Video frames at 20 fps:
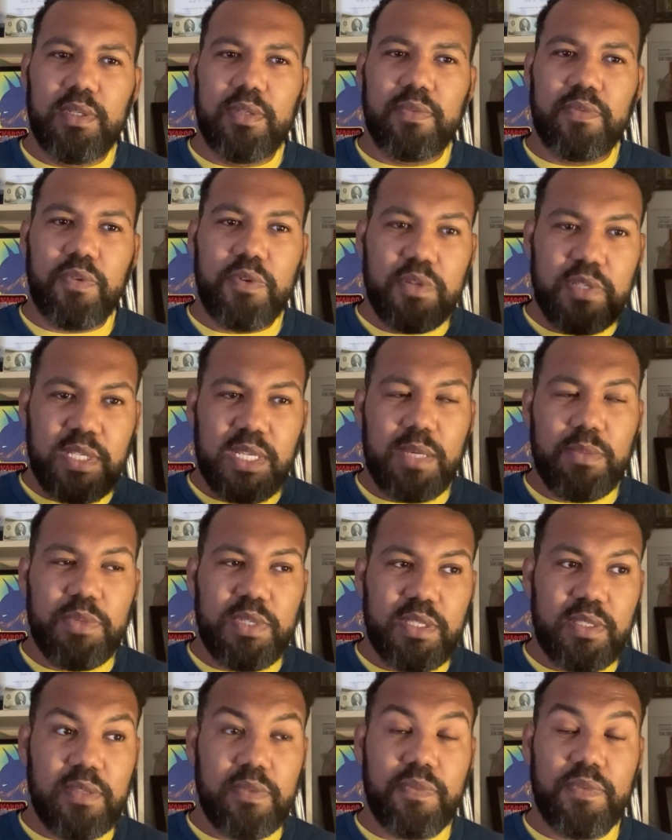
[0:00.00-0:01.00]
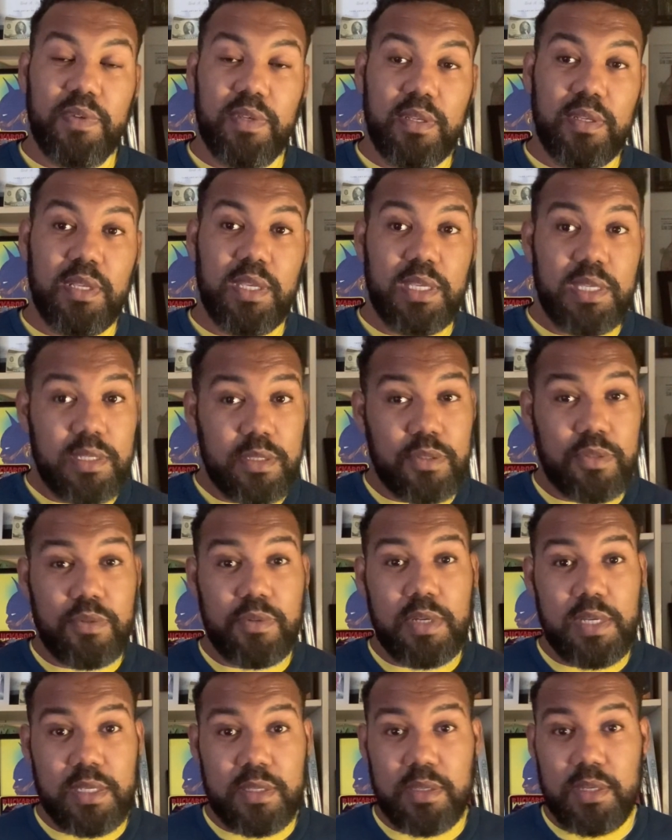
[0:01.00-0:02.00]
First time we see Finn, he is
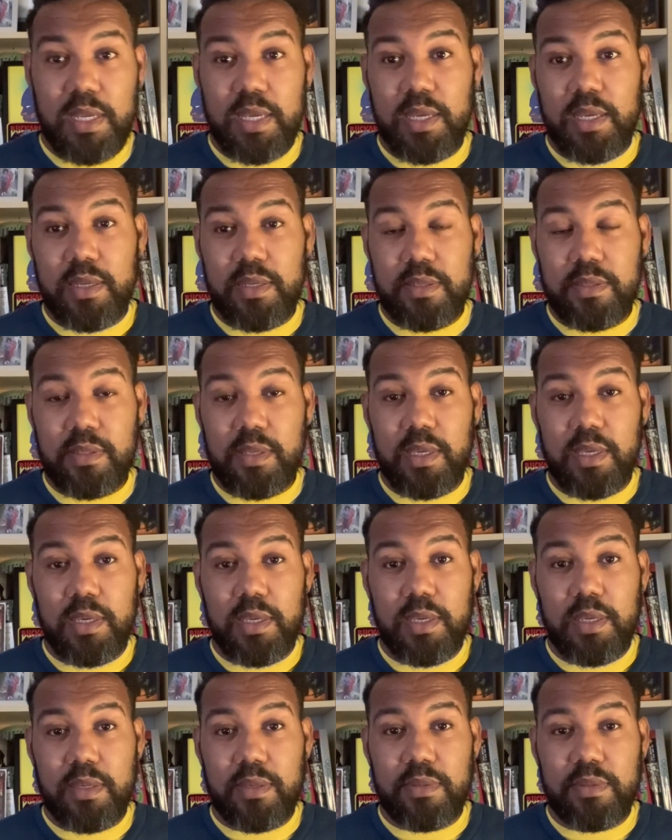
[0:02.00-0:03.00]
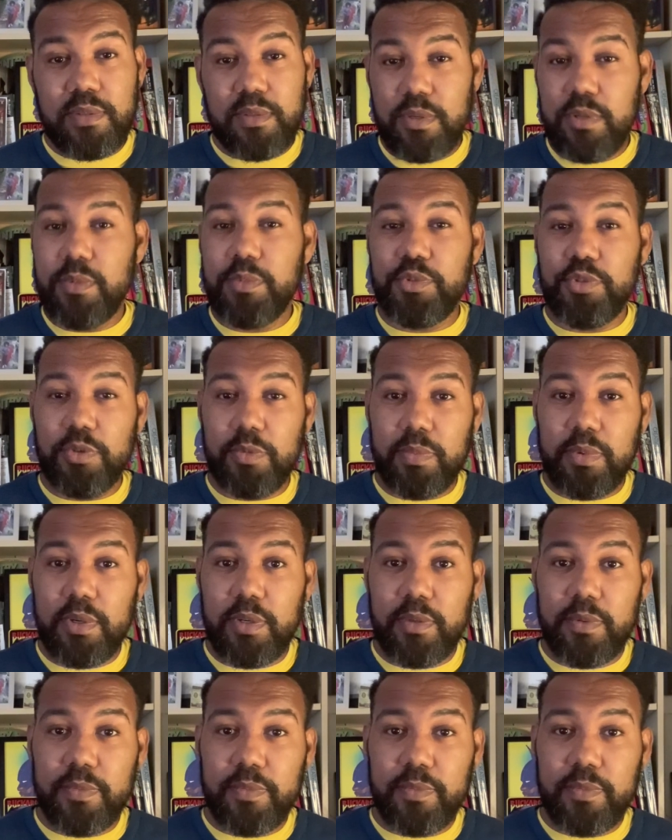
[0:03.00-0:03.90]
dressed as a stormtrooper.